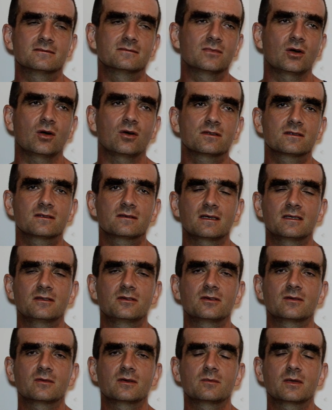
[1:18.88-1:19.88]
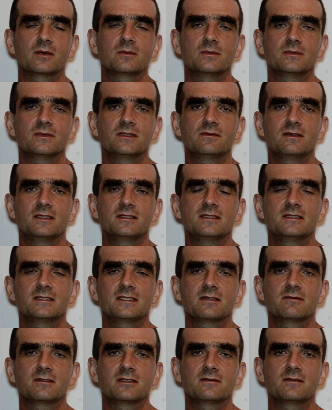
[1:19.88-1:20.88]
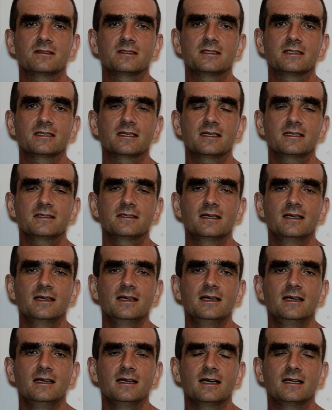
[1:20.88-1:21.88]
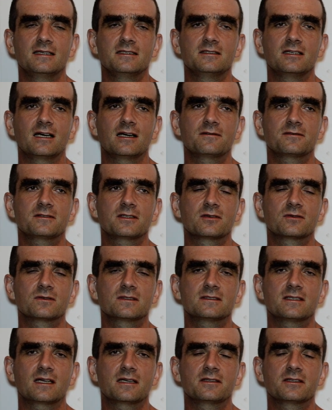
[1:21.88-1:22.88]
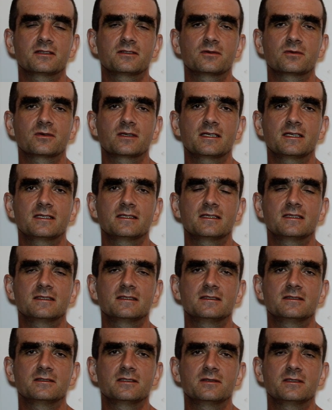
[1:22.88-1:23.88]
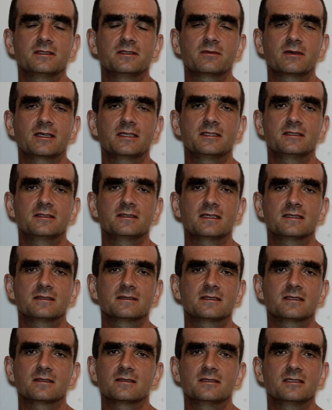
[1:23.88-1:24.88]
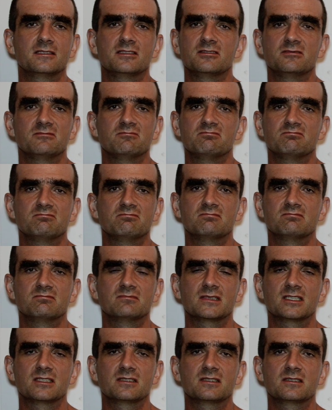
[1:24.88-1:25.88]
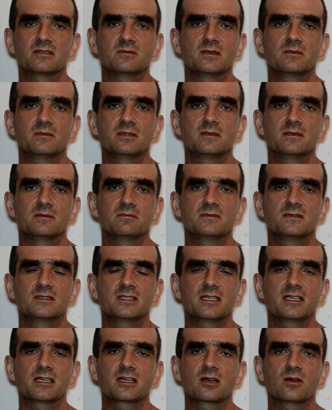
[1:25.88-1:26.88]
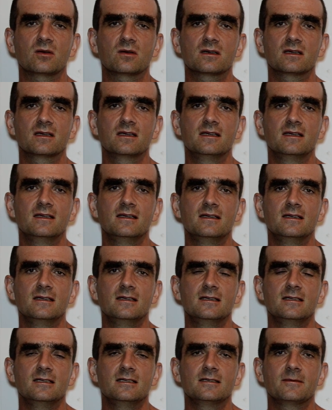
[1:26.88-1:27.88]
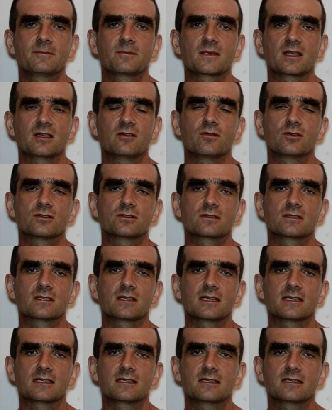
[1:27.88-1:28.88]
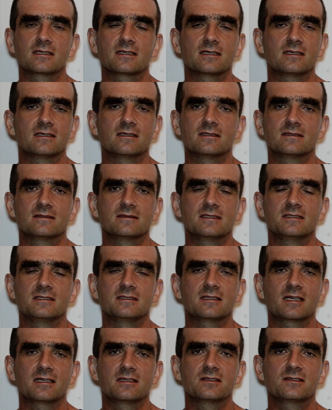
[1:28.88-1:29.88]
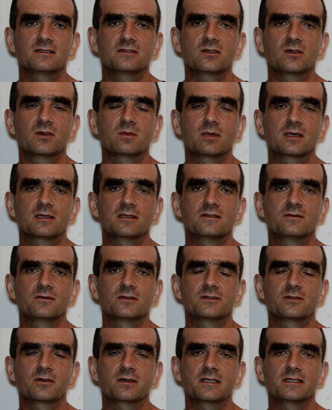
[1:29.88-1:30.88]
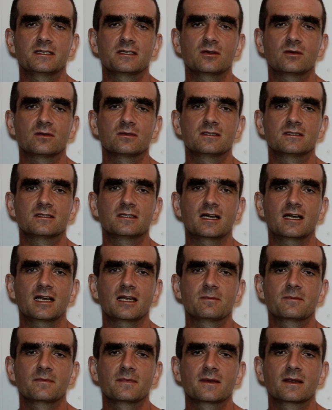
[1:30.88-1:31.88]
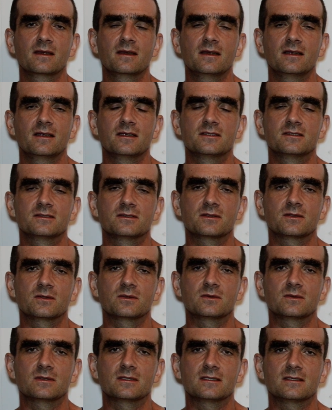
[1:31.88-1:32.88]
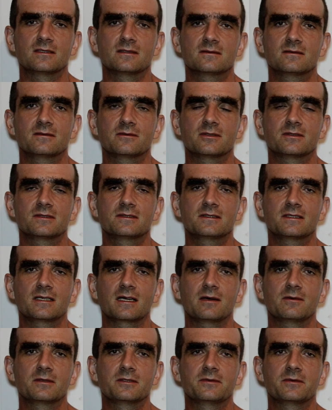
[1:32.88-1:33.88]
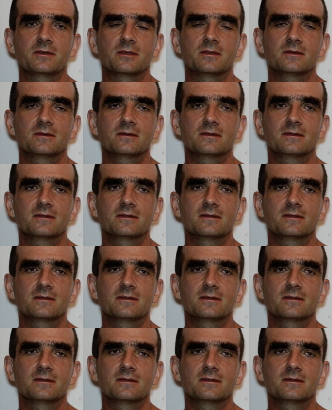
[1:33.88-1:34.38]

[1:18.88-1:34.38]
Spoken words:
hot, I don't know, maybe 27-28, and in the afternoon started to rain, and in the rain until maybe 10 o'clock. It wasn't like any thunderstorm, but it was raining all the time. So we'll see how it will